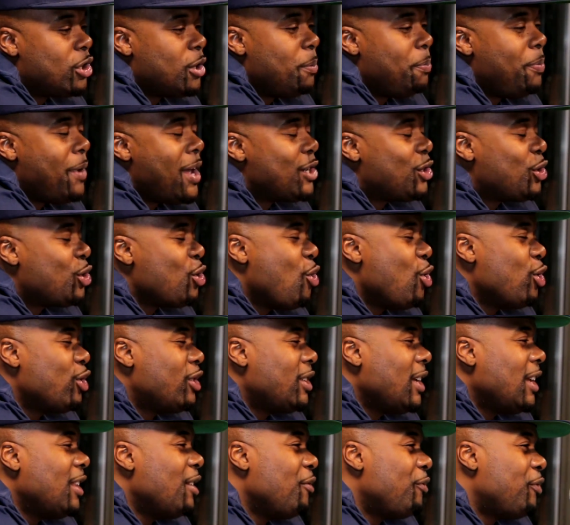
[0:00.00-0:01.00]
It's the best show on
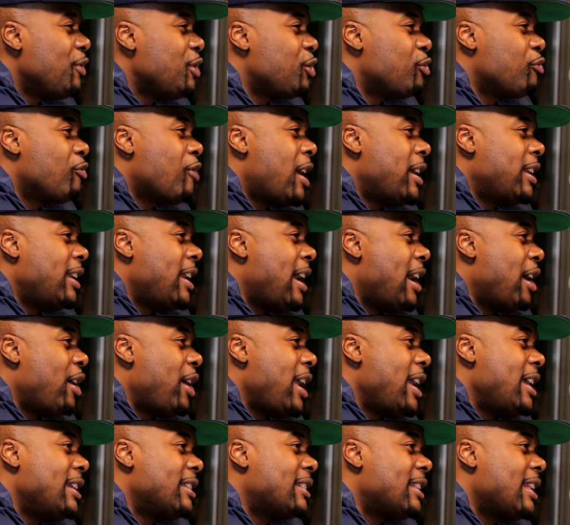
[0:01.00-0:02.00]
television right now,
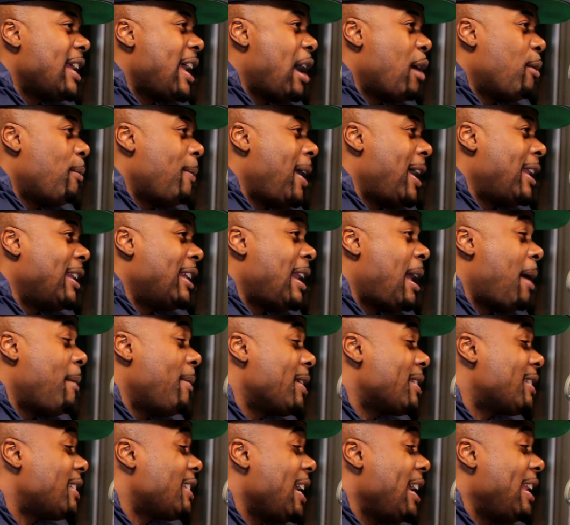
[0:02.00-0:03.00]
hands down, man. And I'm
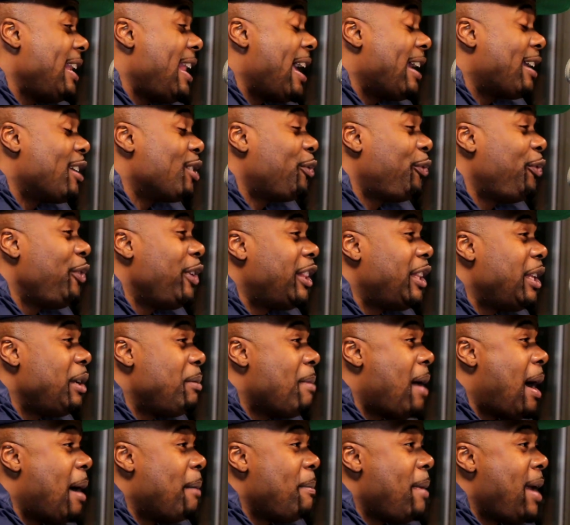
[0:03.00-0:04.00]
not saying that because 50
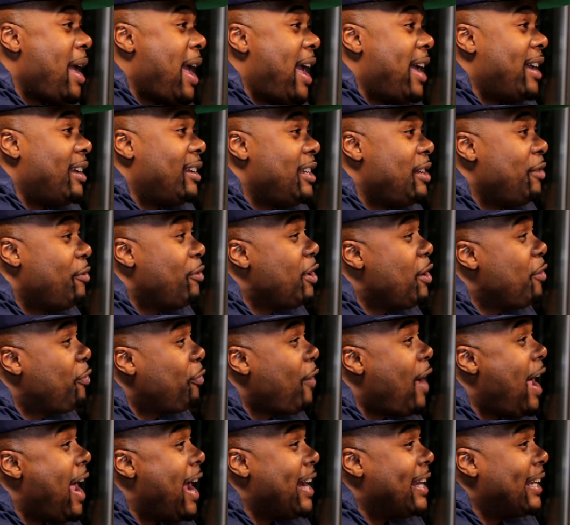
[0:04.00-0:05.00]
my man. Even if
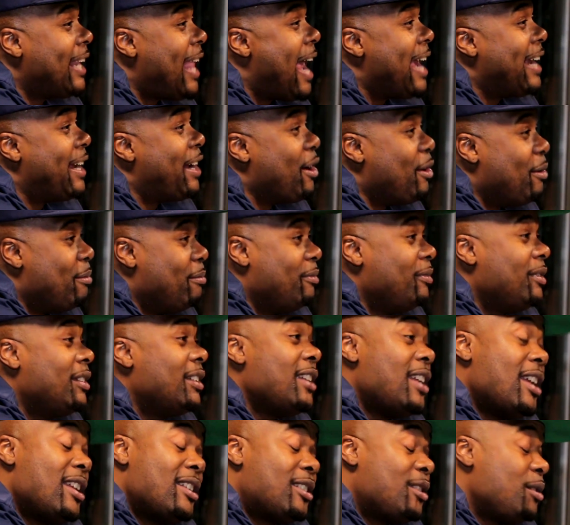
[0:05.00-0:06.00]
I ain't like him,
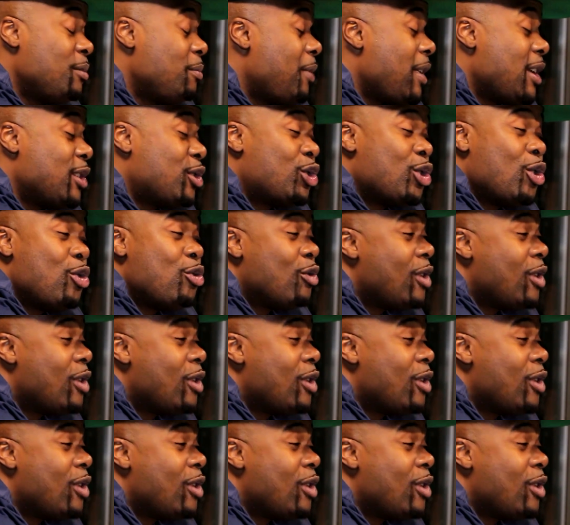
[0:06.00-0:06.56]
it's the best show.